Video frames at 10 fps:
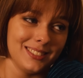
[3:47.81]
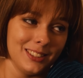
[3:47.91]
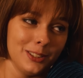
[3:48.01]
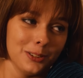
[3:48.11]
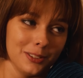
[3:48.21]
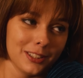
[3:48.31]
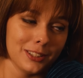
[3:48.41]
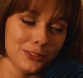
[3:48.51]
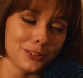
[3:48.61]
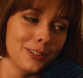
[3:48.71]
You're in
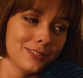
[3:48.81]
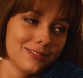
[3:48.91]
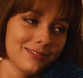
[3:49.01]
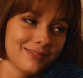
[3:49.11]
control.